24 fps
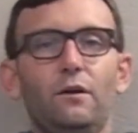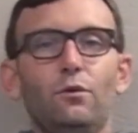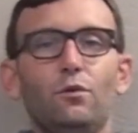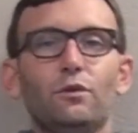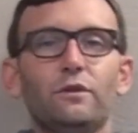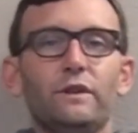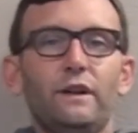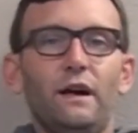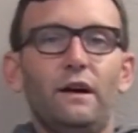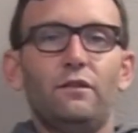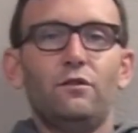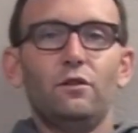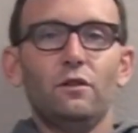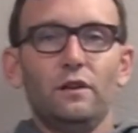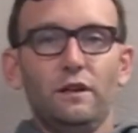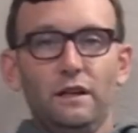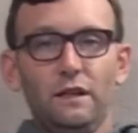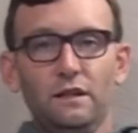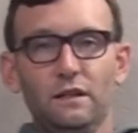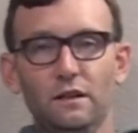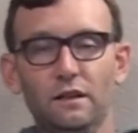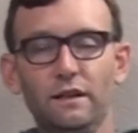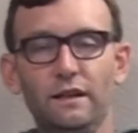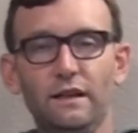will never lead
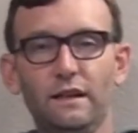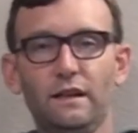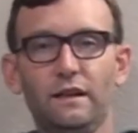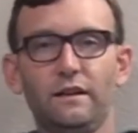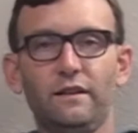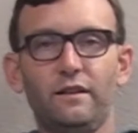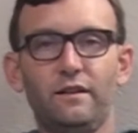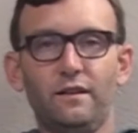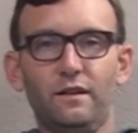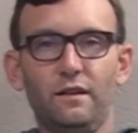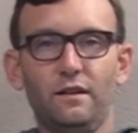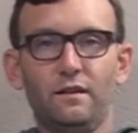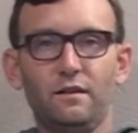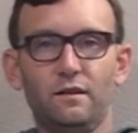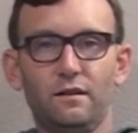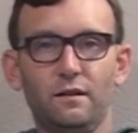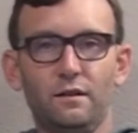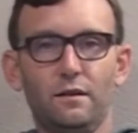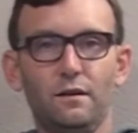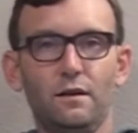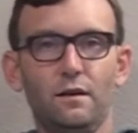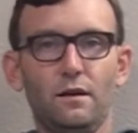the league in assists,